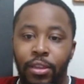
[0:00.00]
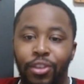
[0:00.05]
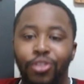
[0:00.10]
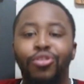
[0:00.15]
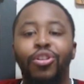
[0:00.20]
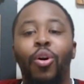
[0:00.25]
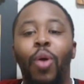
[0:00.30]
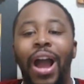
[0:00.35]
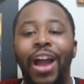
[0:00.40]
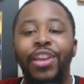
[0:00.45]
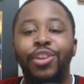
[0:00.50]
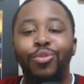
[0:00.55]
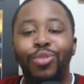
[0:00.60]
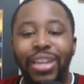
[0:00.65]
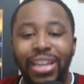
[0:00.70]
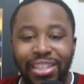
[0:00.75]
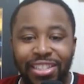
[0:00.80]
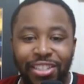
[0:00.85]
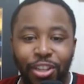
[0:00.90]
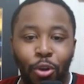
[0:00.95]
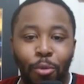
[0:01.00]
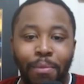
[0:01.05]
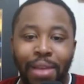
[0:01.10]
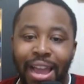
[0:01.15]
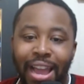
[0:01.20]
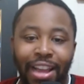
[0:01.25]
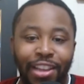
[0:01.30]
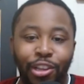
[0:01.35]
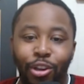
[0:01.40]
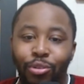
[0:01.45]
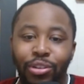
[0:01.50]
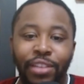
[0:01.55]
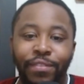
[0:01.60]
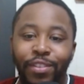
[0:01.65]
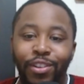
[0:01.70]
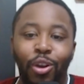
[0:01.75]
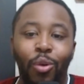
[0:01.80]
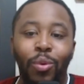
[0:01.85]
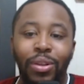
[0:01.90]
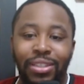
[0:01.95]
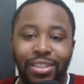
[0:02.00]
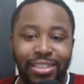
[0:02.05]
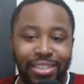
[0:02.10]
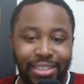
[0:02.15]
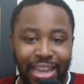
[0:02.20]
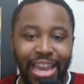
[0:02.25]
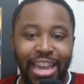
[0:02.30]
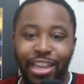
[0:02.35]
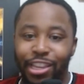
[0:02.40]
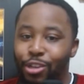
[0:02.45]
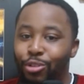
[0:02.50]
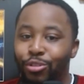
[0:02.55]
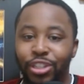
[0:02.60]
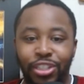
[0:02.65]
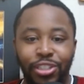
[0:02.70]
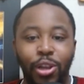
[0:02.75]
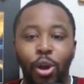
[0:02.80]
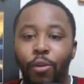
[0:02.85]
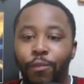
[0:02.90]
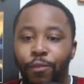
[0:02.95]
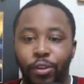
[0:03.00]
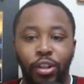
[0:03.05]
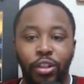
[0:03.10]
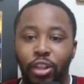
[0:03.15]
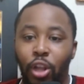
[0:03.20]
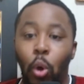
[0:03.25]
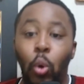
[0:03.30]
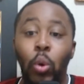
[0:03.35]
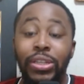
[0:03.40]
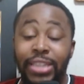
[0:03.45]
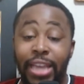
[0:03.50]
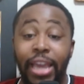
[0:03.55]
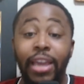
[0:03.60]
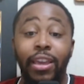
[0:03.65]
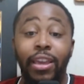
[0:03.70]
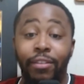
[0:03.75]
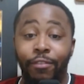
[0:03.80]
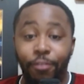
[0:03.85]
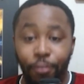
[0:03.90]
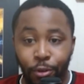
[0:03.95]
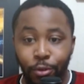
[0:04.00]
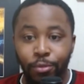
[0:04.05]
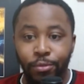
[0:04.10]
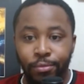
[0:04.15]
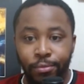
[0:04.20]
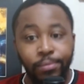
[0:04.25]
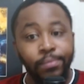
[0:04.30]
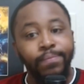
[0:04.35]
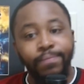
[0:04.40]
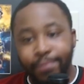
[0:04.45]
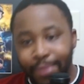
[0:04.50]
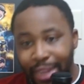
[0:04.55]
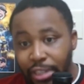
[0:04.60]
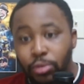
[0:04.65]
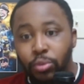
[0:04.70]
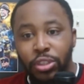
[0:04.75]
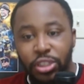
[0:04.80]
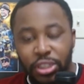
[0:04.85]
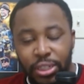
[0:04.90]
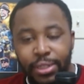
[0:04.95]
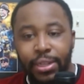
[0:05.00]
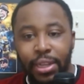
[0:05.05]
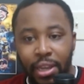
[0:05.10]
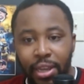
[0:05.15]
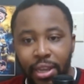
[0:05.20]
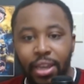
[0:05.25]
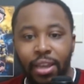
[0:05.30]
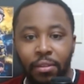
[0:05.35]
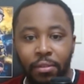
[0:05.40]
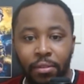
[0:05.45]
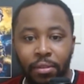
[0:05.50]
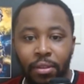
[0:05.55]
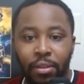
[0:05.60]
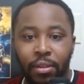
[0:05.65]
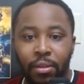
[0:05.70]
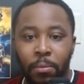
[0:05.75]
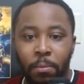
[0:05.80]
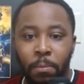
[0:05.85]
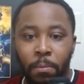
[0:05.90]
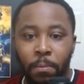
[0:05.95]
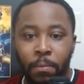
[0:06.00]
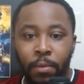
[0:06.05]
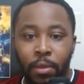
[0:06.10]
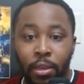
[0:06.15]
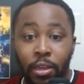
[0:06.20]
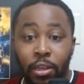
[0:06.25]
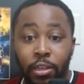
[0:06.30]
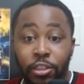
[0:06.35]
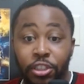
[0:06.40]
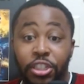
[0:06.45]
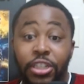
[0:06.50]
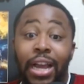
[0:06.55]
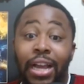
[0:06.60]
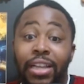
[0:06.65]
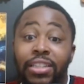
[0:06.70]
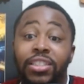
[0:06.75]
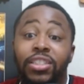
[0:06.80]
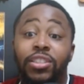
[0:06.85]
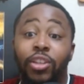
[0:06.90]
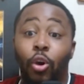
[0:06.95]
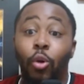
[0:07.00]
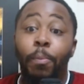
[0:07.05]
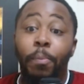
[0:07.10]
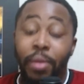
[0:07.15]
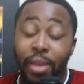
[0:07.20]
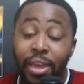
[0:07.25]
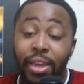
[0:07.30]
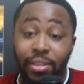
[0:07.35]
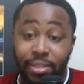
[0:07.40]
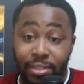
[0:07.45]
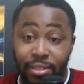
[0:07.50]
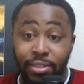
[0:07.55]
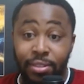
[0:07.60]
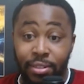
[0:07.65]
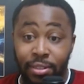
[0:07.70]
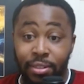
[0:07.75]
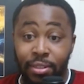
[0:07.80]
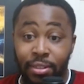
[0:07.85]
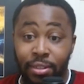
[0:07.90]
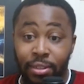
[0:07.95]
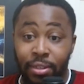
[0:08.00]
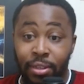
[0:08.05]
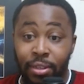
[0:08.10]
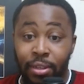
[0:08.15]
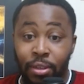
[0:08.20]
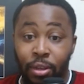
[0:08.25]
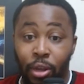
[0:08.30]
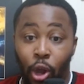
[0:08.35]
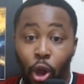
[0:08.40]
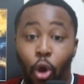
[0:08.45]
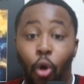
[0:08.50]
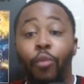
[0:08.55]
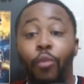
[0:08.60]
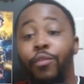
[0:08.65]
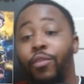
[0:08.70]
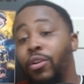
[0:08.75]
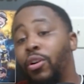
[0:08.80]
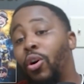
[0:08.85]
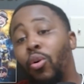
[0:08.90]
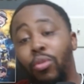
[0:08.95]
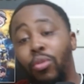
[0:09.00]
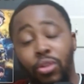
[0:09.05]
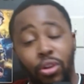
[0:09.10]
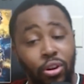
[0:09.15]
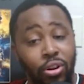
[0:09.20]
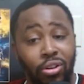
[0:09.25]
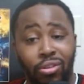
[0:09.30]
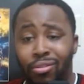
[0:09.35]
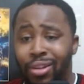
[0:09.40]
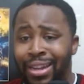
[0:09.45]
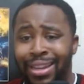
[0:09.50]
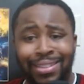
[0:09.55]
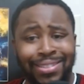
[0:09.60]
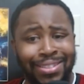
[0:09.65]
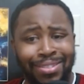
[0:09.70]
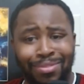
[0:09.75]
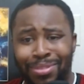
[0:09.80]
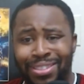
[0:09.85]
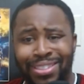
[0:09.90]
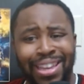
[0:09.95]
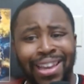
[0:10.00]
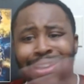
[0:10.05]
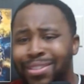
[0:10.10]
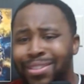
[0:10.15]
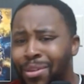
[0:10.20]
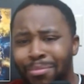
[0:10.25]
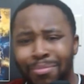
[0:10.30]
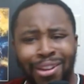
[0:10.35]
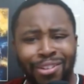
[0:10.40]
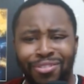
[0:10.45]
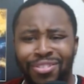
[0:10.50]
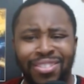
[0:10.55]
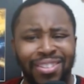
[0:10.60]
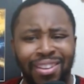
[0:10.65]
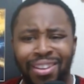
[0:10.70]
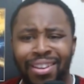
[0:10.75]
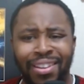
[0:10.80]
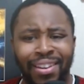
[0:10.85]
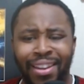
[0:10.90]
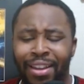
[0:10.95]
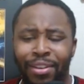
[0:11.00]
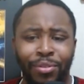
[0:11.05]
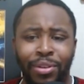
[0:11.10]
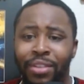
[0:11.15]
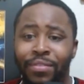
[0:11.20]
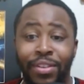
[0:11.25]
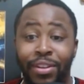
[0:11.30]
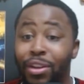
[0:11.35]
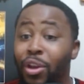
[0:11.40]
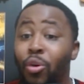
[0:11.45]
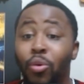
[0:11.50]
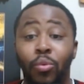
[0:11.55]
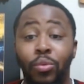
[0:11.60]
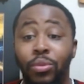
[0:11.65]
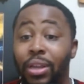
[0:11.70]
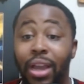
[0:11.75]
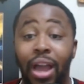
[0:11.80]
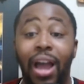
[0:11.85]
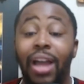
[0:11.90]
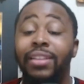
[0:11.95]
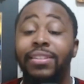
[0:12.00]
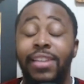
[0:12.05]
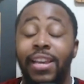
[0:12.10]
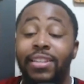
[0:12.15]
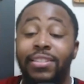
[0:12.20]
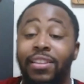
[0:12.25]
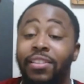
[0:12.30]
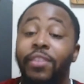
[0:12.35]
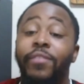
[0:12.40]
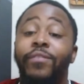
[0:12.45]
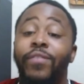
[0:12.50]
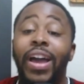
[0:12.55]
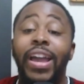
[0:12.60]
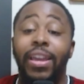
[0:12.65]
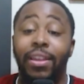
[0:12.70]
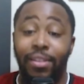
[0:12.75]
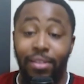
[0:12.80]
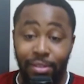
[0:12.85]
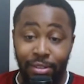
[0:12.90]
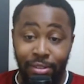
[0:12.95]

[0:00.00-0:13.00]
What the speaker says: You know how you get so mad you don't even know what to say and you just go for the lowest hanging fruit? That's what she did. She got so pissed over old girl, I guess, was saying something about her son. I don't even know the context of the fight,